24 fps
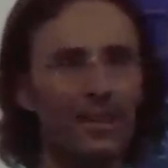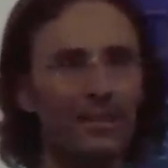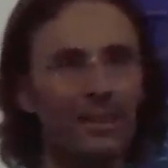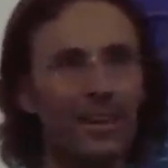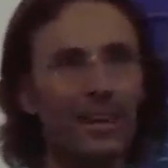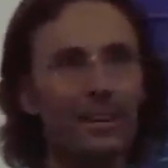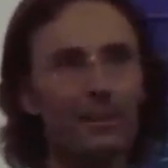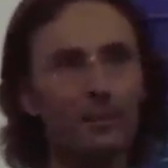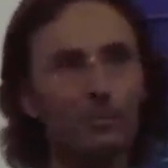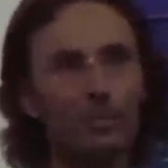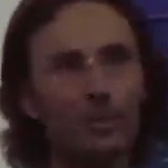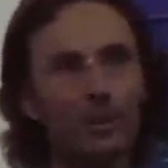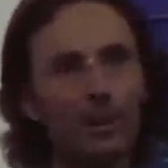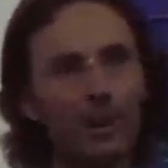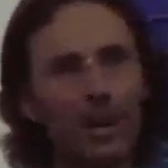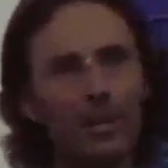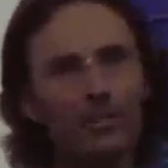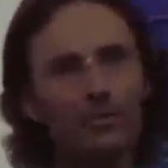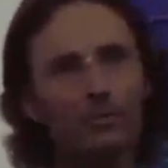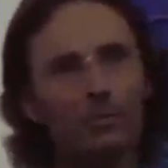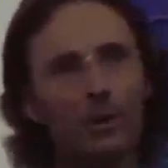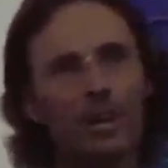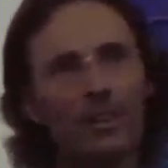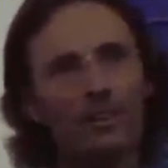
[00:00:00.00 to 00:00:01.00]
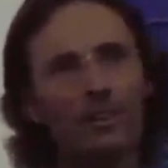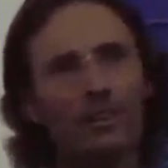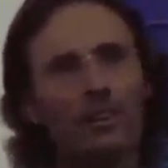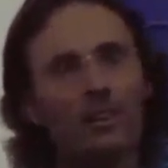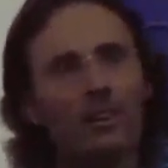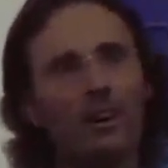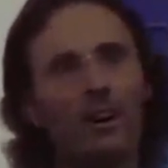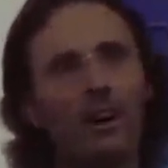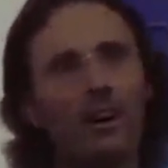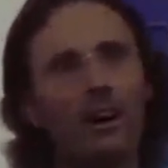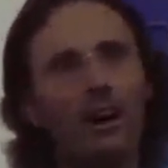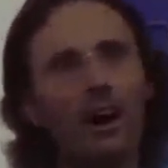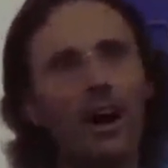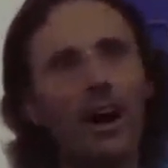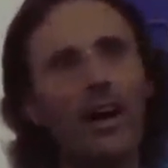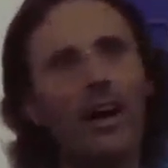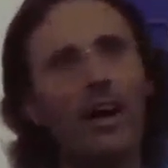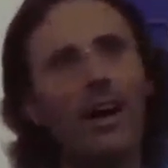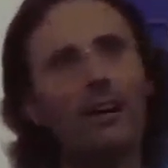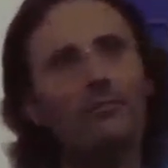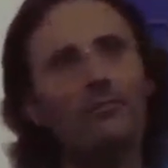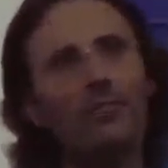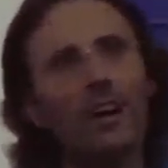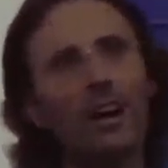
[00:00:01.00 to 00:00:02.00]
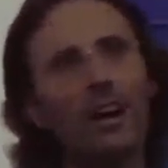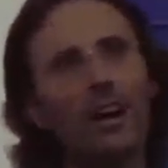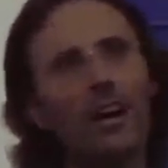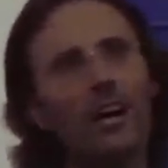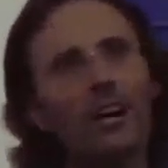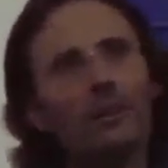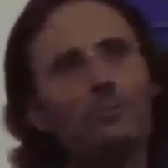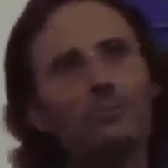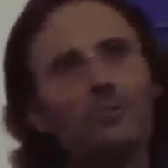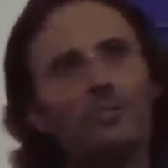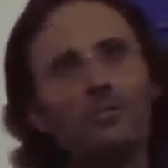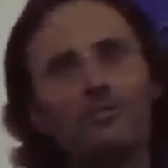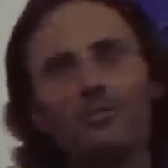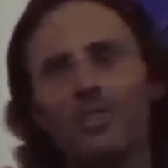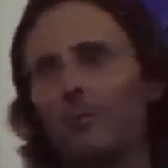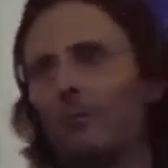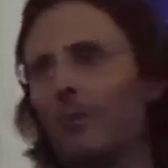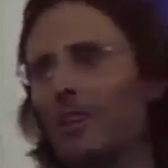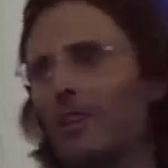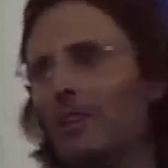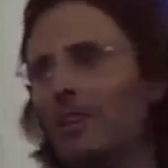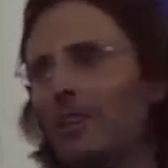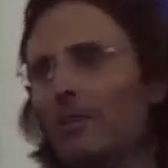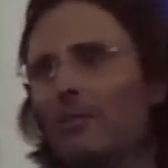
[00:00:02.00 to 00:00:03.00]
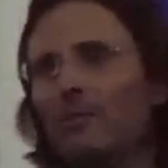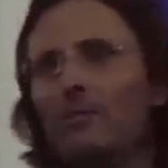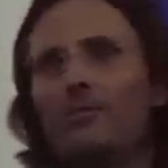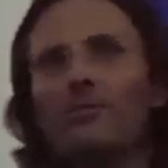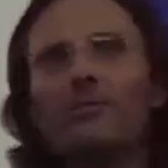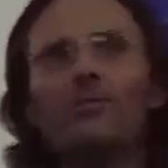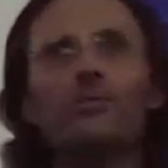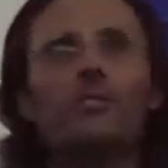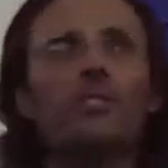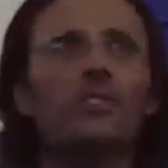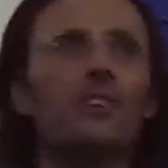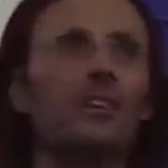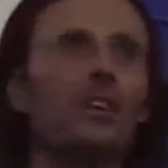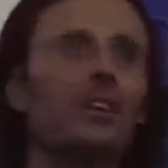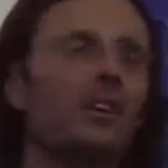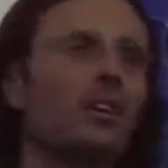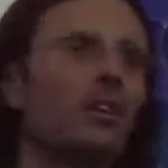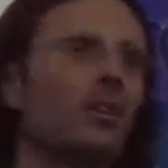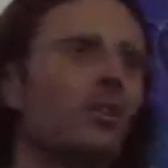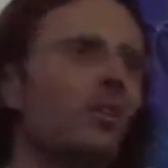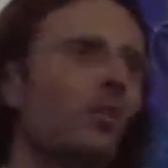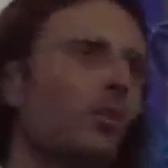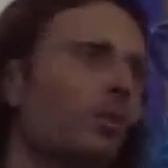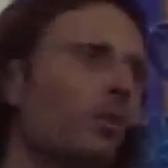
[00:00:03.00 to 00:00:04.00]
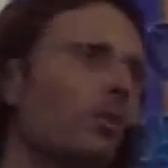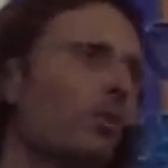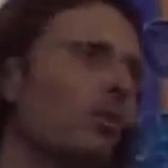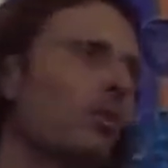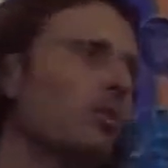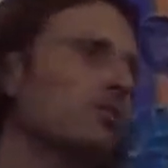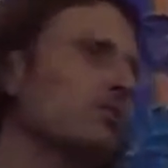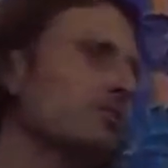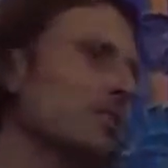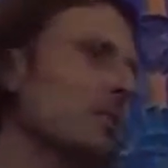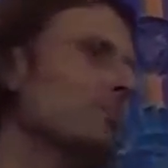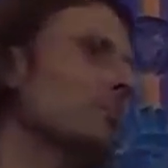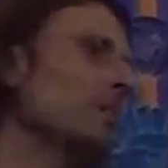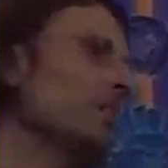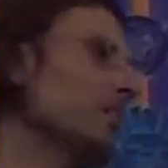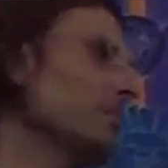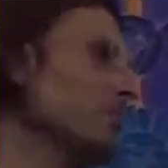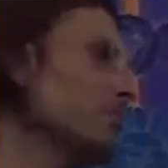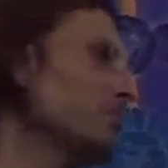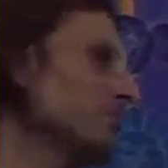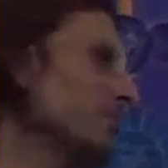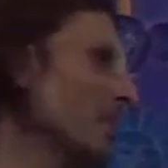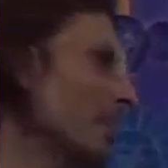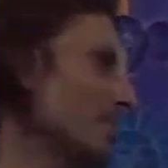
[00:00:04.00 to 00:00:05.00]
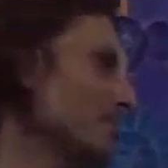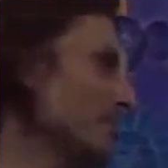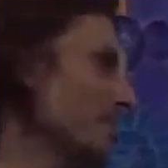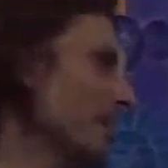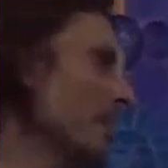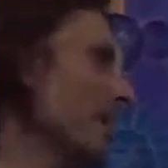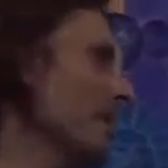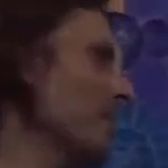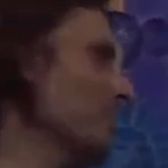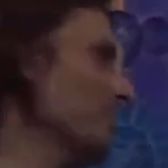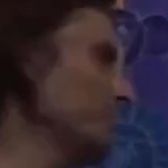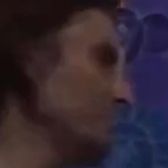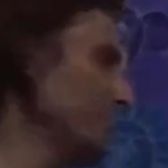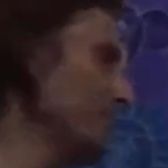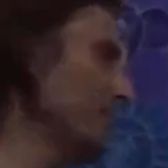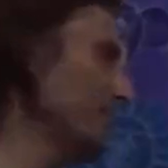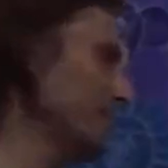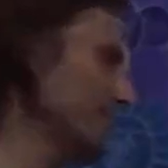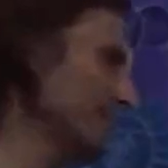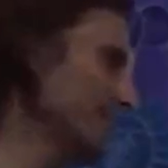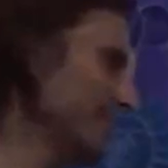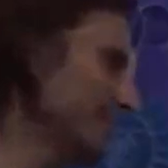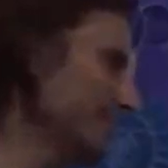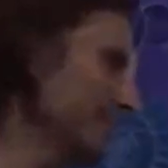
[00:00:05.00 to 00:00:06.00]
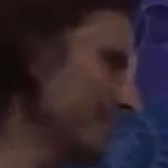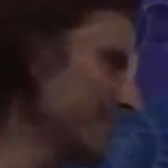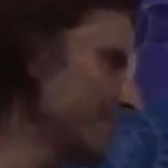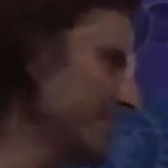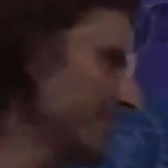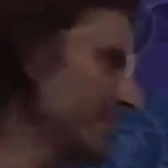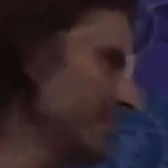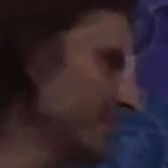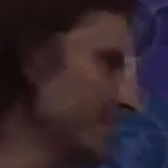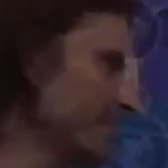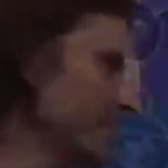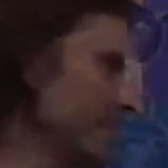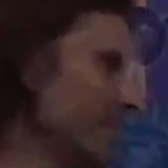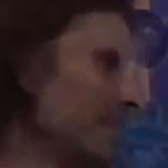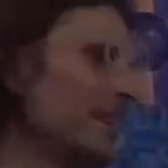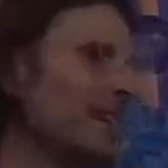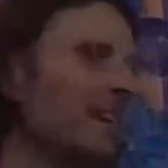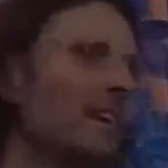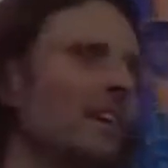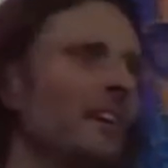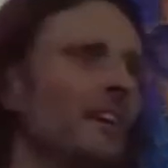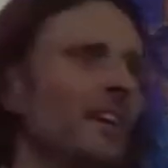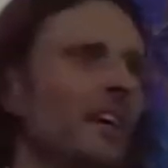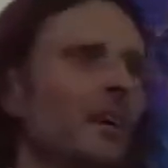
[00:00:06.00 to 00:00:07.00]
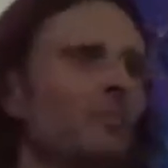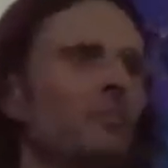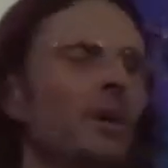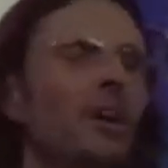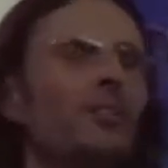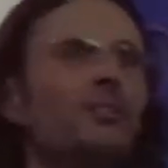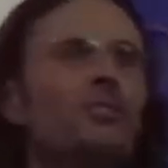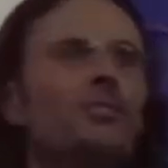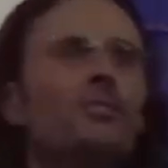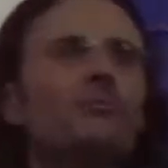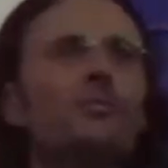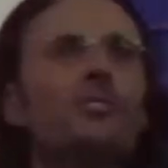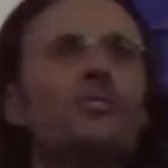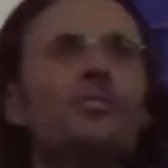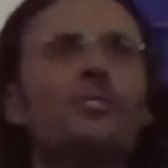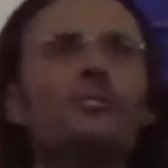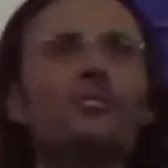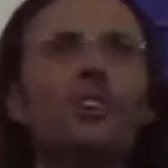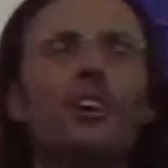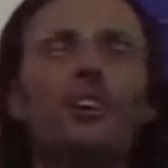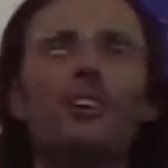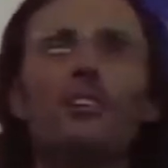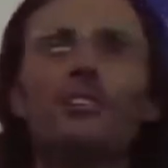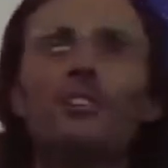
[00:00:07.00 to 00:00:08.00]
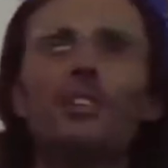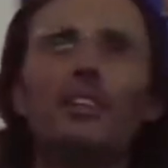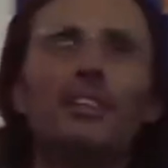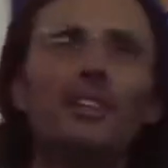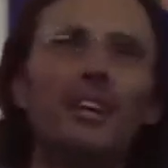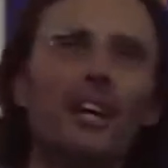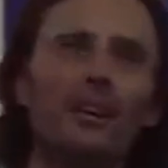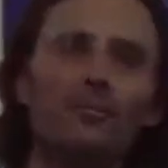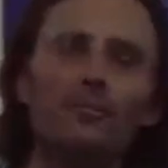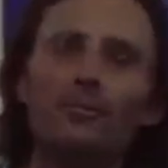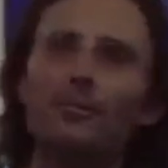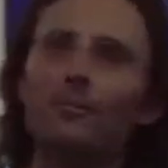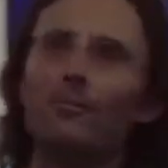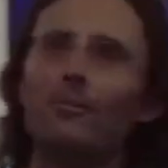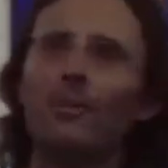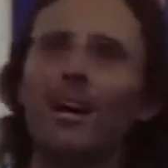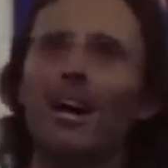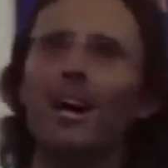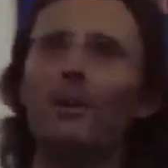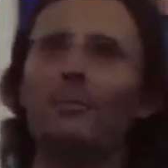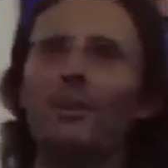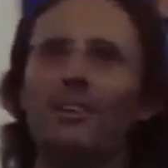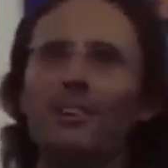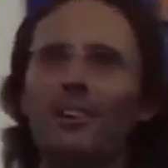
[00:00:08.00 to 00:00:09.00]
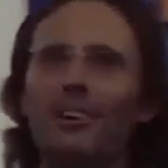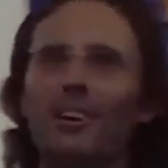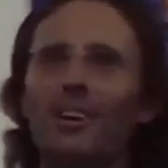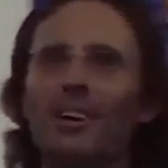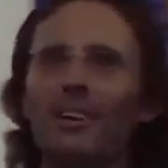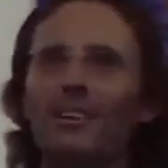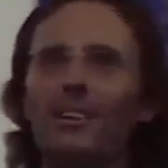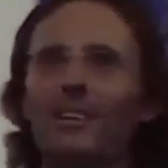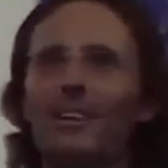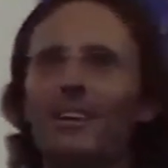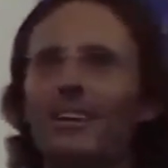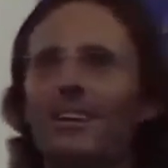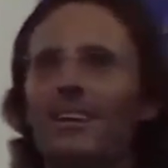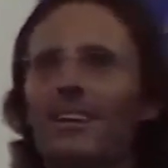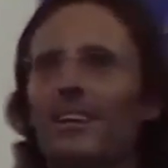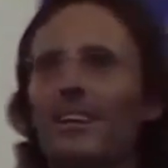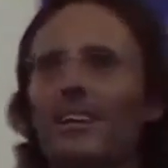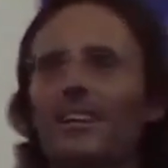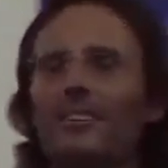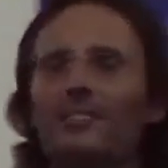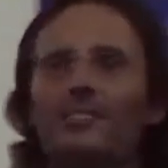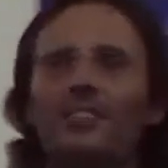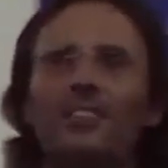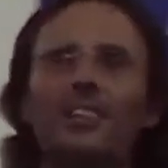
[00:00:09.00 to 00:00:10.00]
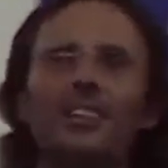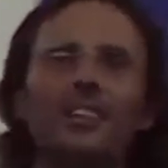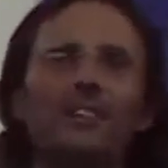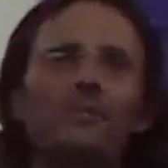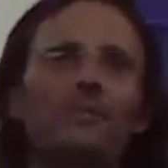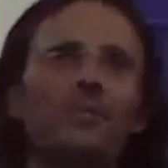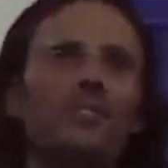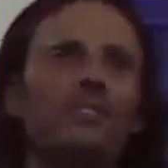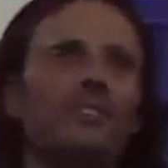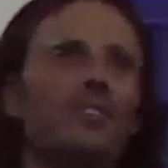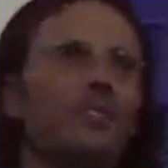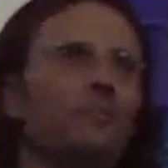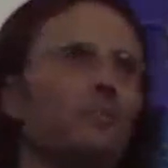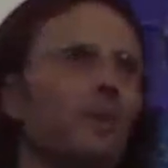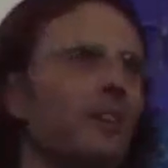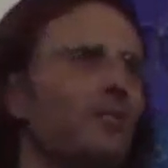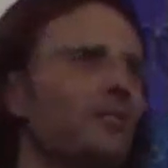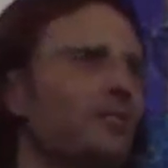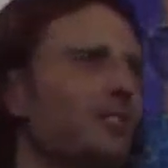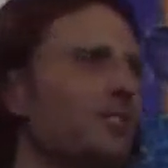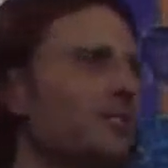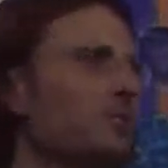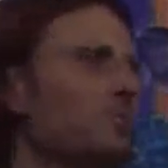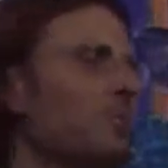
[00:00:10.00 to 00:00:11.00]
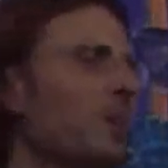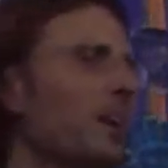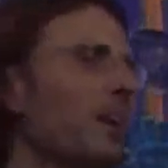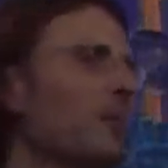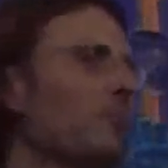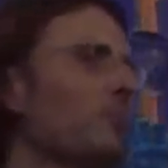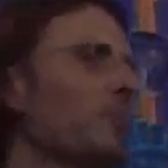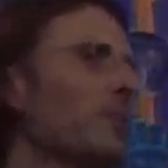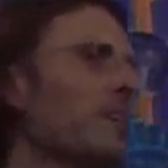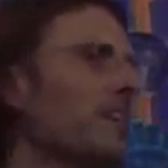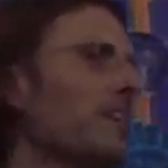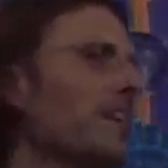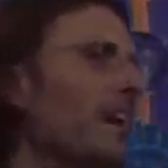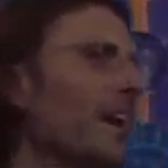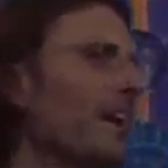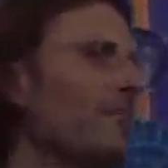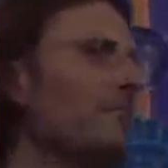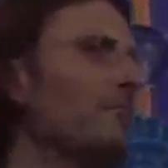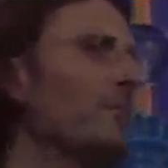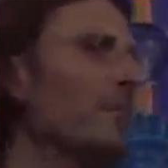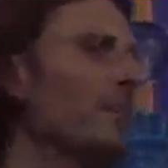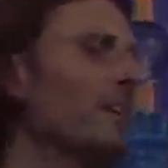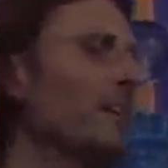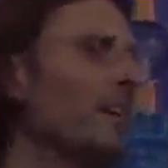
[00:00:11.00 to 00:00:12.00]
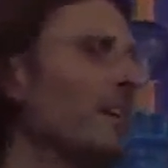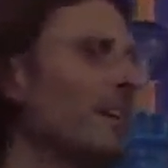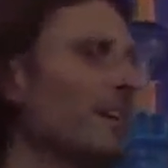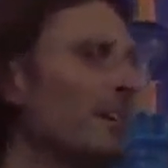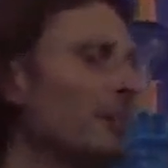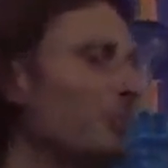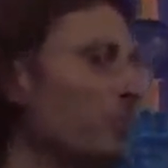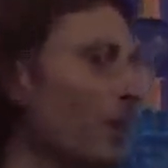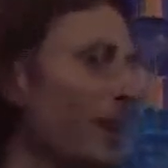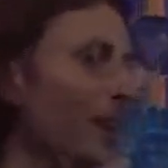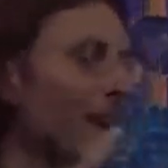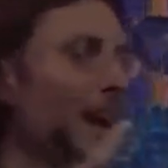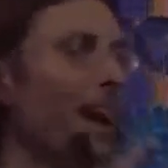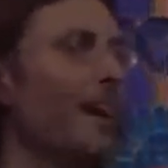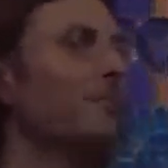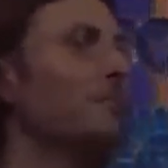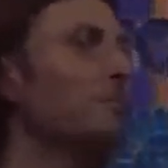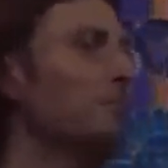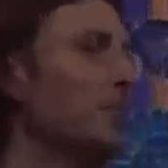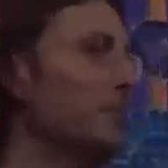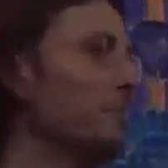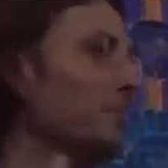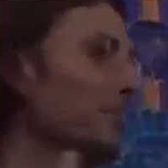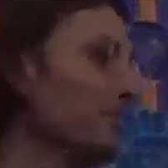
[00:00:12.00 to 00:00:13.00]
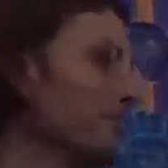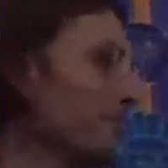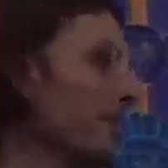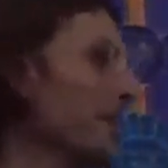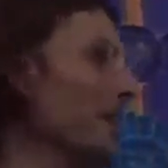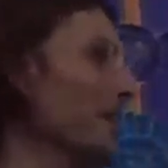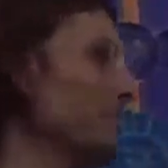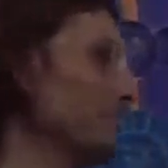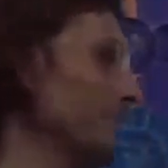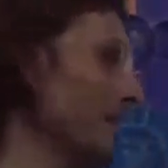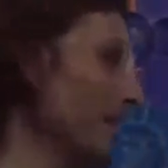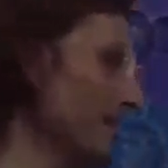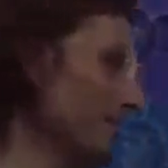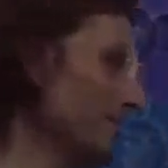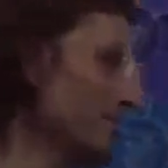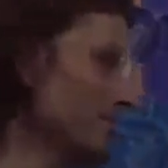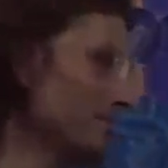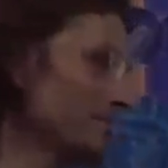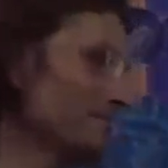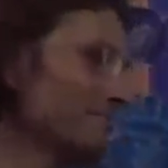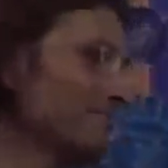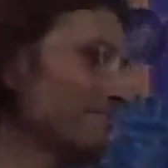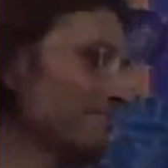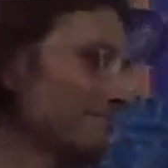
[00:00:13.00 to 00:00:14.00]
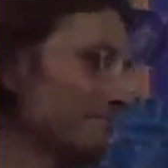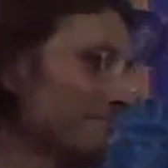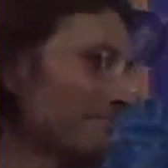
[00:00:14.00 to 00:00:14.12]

Now that applies whether I have harmed someone else or someone else has harmed me. Now most of us are totally comfortable, are we not, in dealing with the emotions where other people have harmed us.